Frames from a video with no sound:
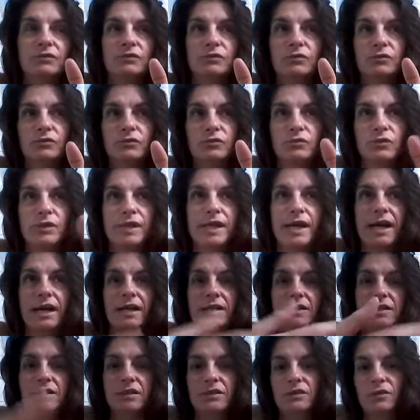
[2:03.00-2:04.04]

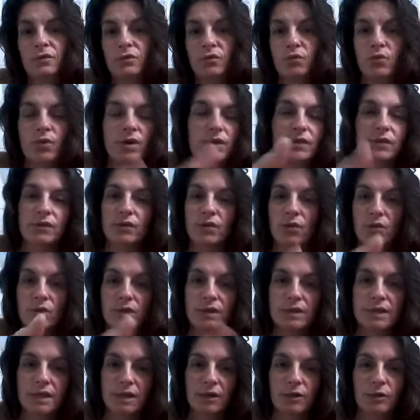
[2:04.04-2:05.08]
reacts with your whole
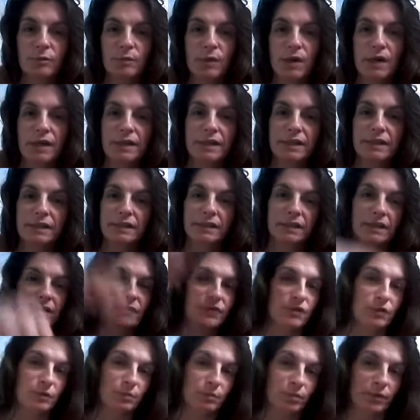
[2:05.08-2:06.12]
entire body. It
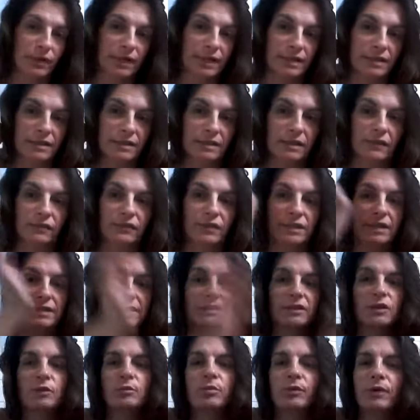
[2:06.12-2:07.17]
gives your brains lovely,
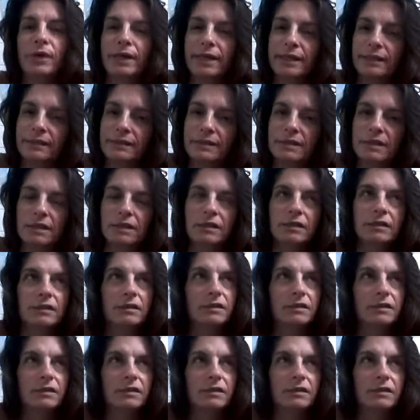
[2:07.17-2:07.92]
your brains.